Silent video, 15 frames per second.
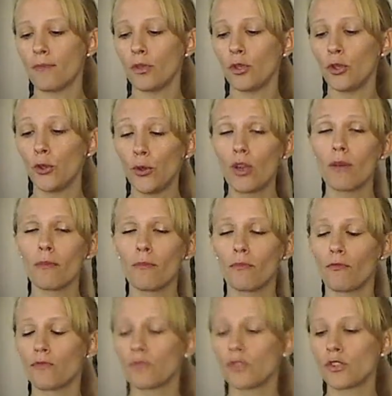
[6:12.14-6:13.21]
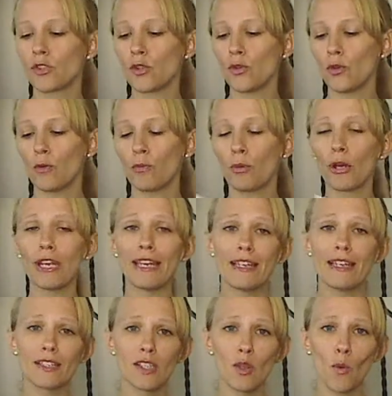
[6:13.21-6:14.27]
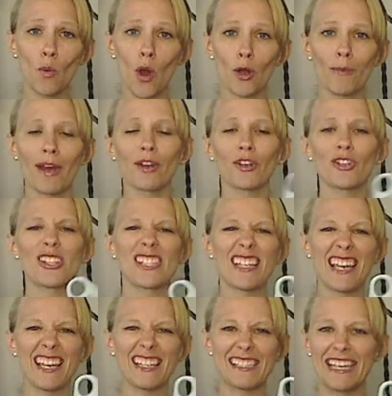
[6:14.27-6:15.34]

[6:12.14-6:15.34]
Noon to put into the water bottle just in case